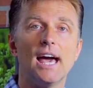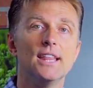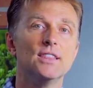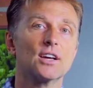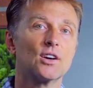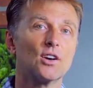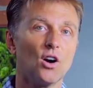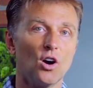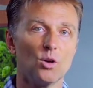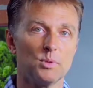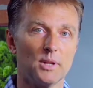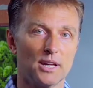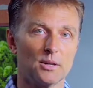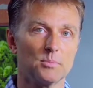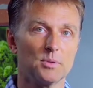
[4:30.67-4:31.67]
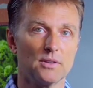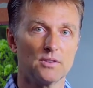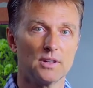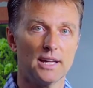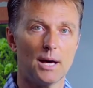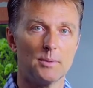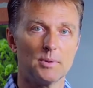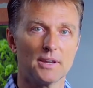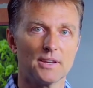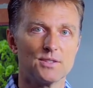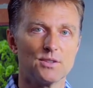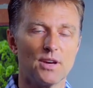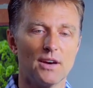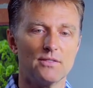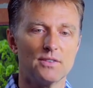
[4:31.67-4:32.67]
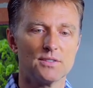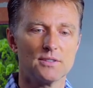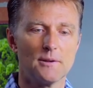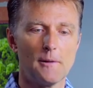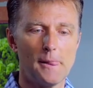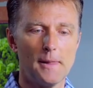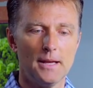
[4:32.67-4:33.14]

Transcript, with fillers: and the gallbladder, believe it or not, because you have this,